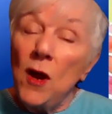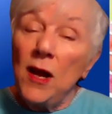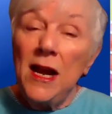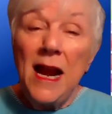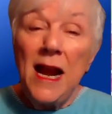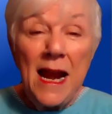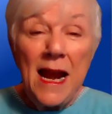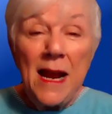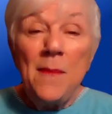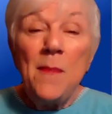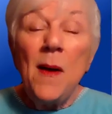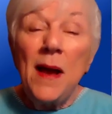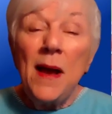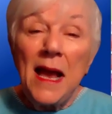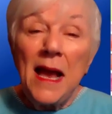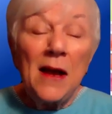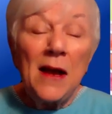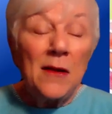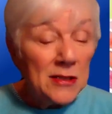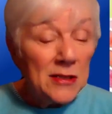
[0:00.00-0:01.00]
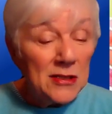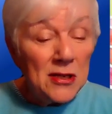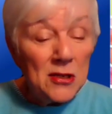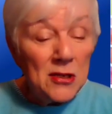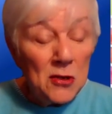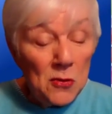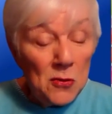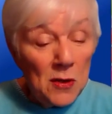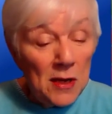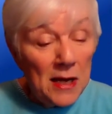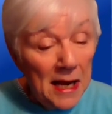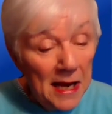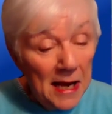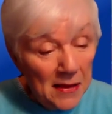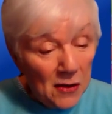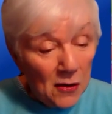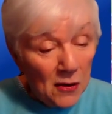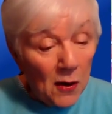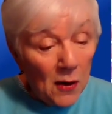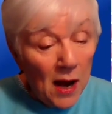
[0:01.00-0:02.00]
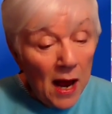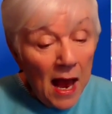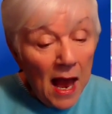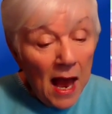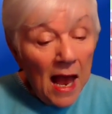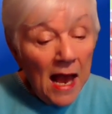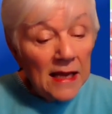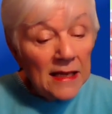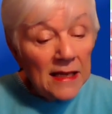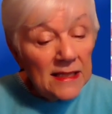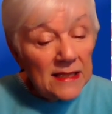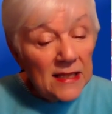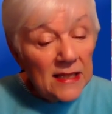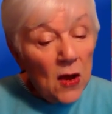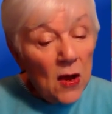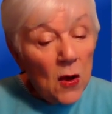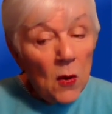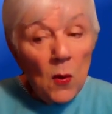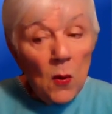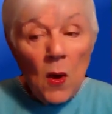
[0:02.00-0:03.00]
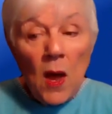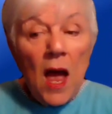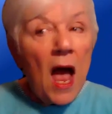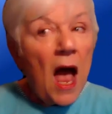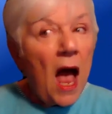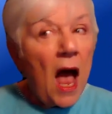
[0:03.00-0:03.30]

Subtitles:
want anybody else to do it either. So,